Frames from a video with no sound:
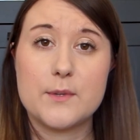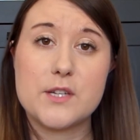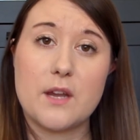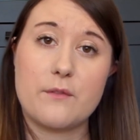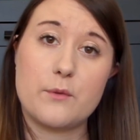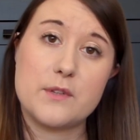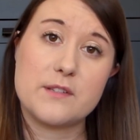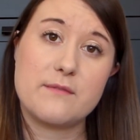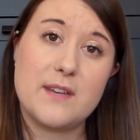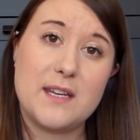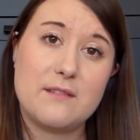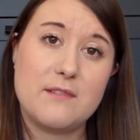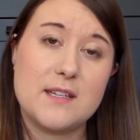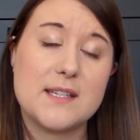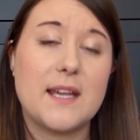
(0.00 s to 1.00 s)
whichever ones we
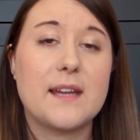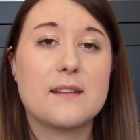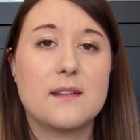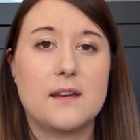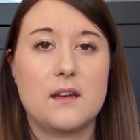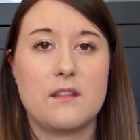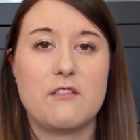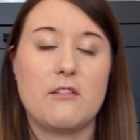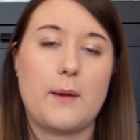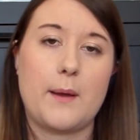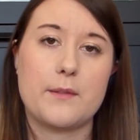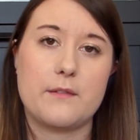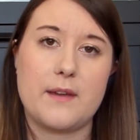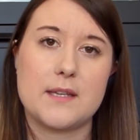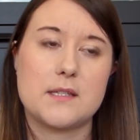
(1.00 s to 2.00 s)
need recycling and throw
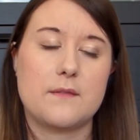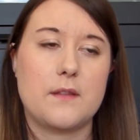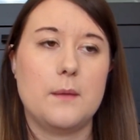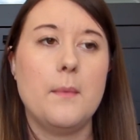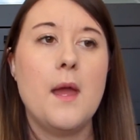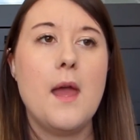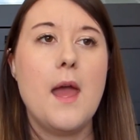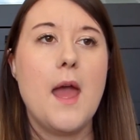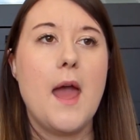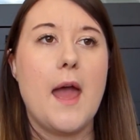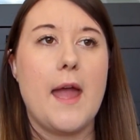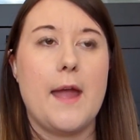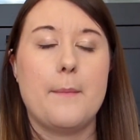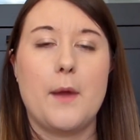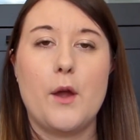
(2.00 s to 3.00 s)
out the rest of them.
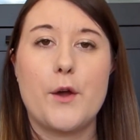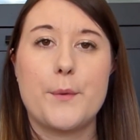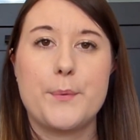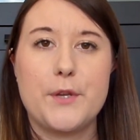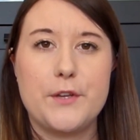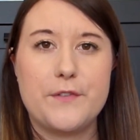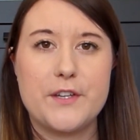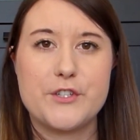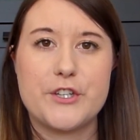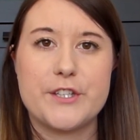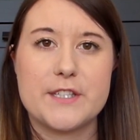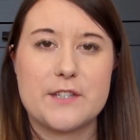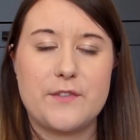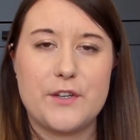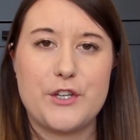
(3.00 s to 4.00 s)
I hope you've
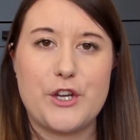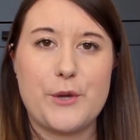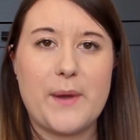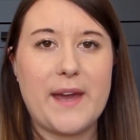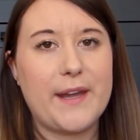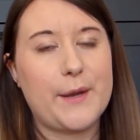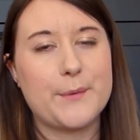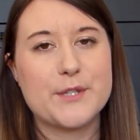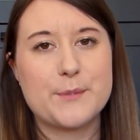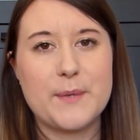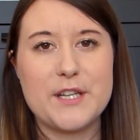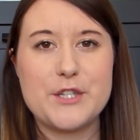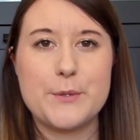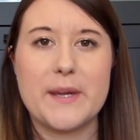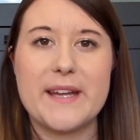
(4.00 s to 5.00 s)
enjoyed this video, and I will
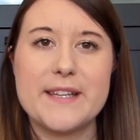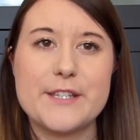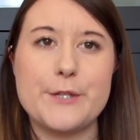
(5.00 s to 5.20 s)
speak to you again